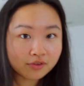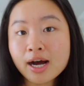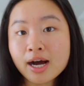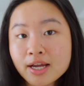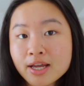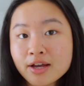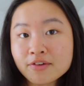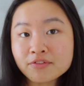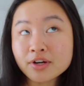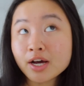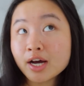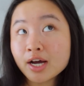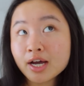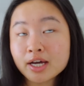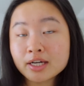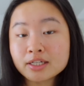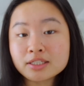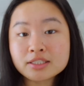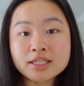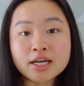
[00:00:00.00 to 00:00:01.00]
I have not
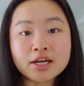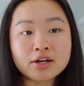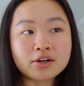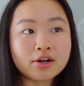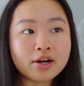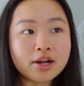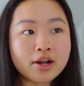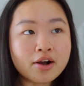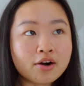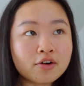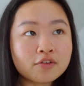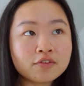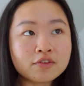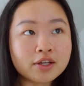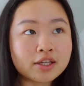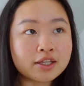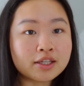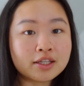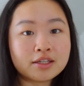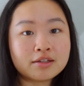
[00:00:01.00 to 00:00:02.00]
had a Saturday off
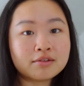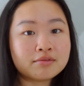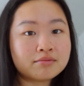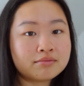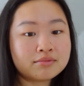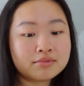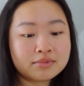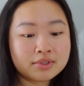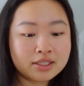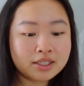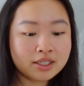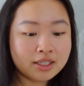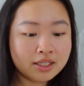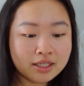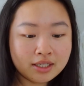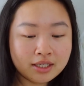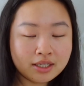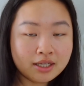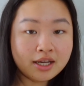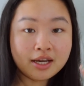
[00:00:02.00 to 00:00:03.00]
in
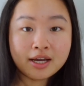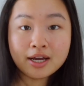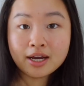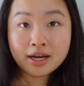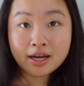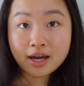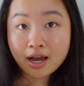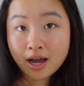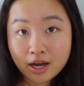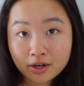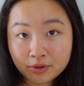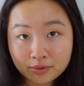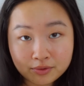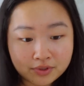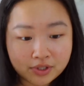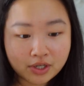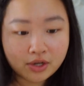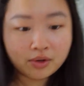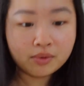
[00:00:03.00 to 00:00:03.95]
I don't even